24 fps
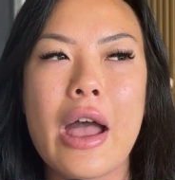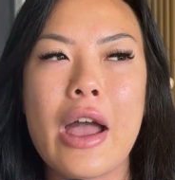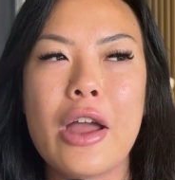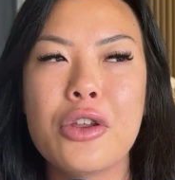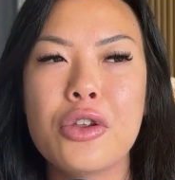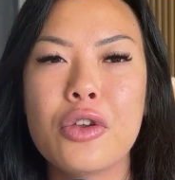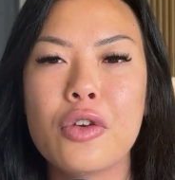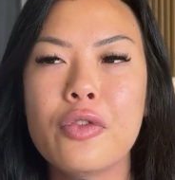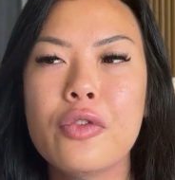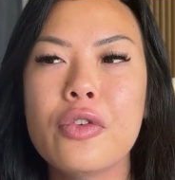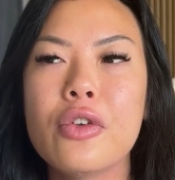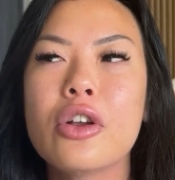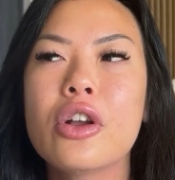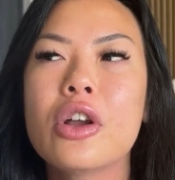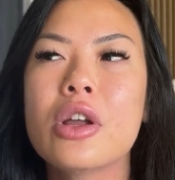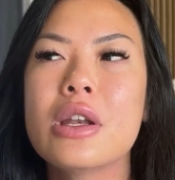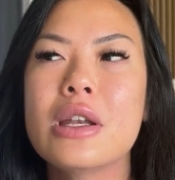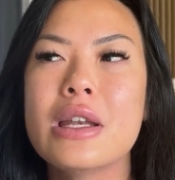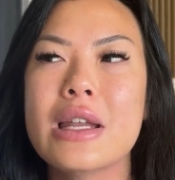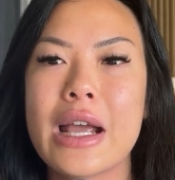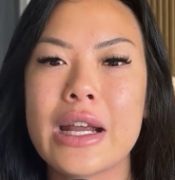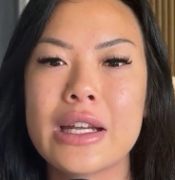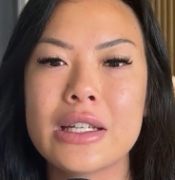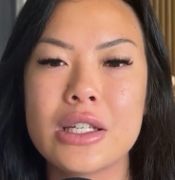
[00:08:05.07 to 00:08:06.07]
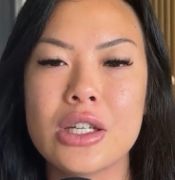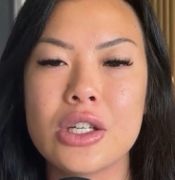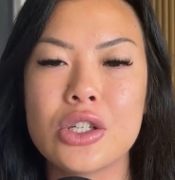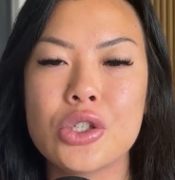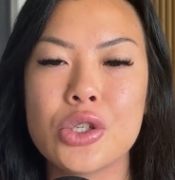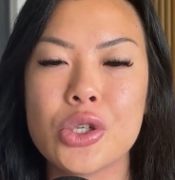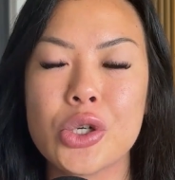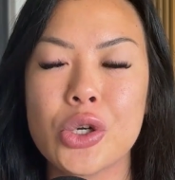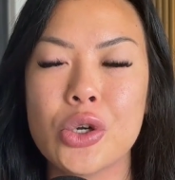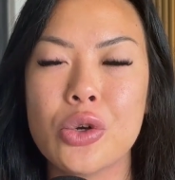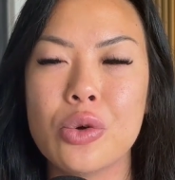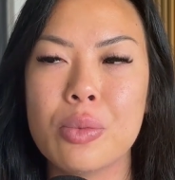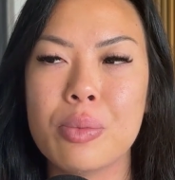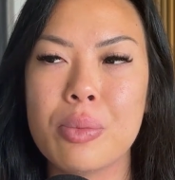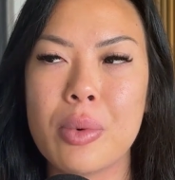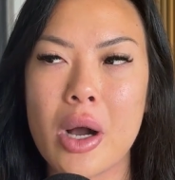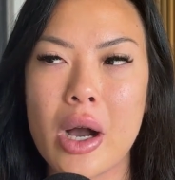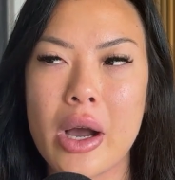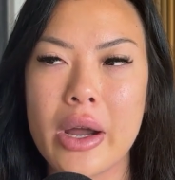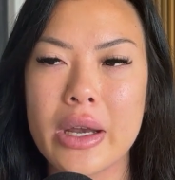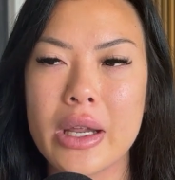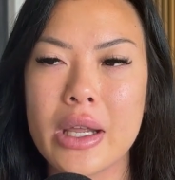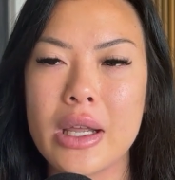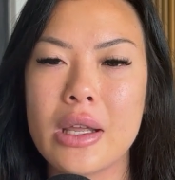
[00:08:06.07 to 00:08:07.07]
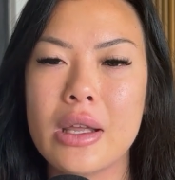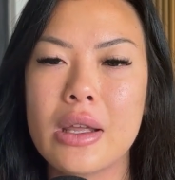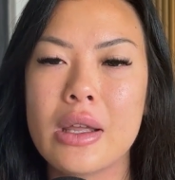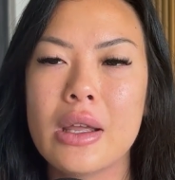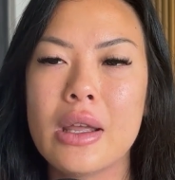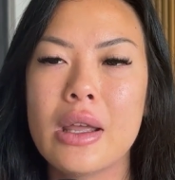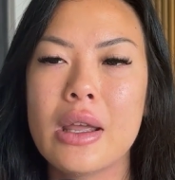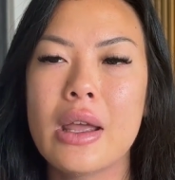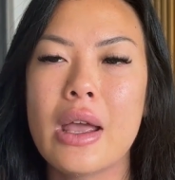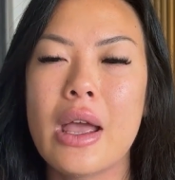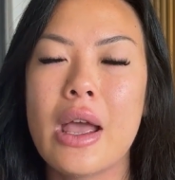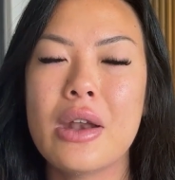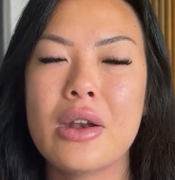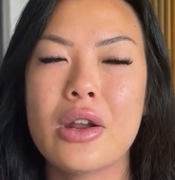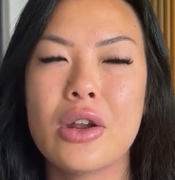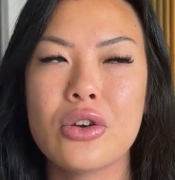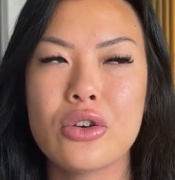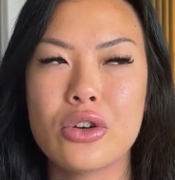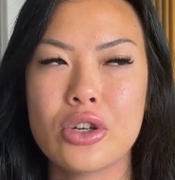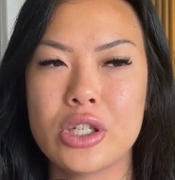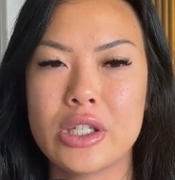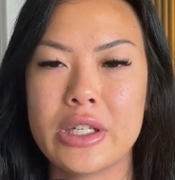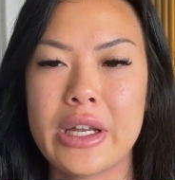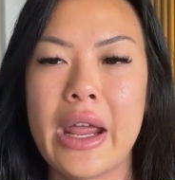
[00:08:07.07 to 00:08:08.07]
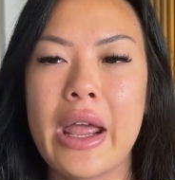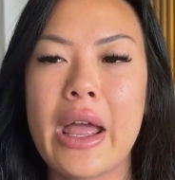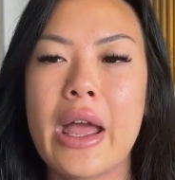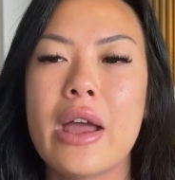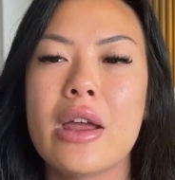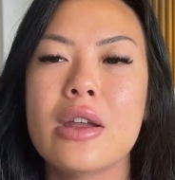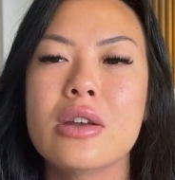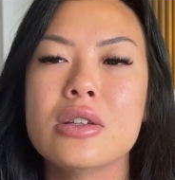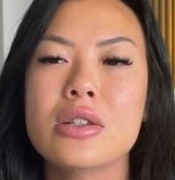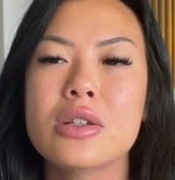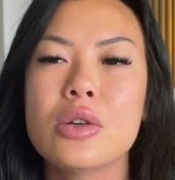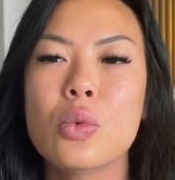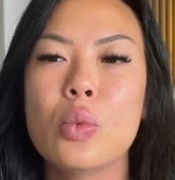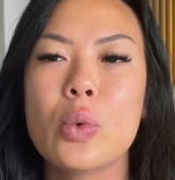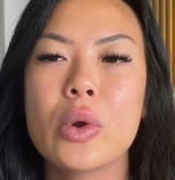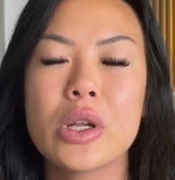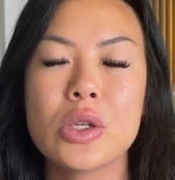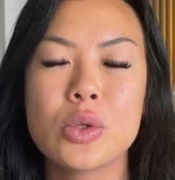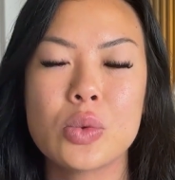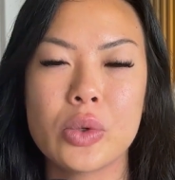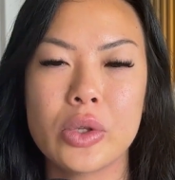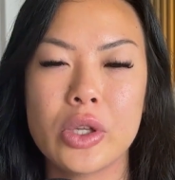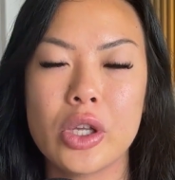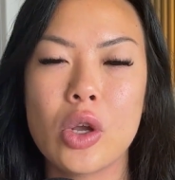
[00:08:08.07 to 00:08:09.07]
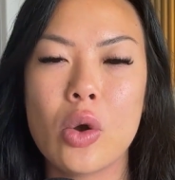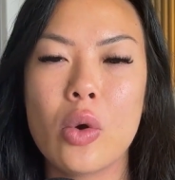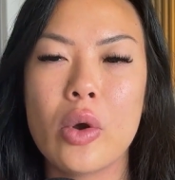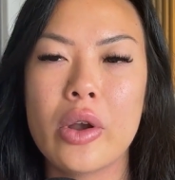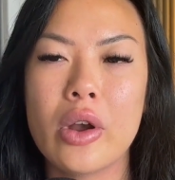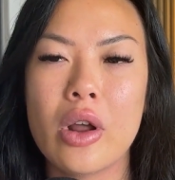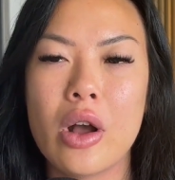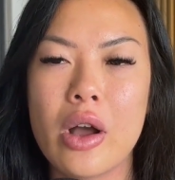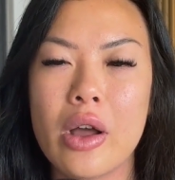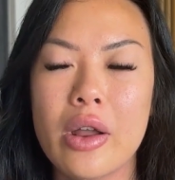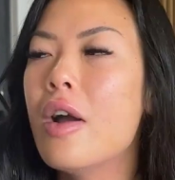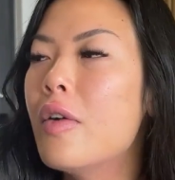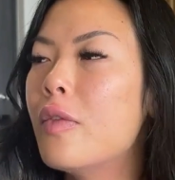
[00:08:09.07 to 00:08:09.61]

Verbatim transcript: and you'll feel connected to your own body and understand what is really going on.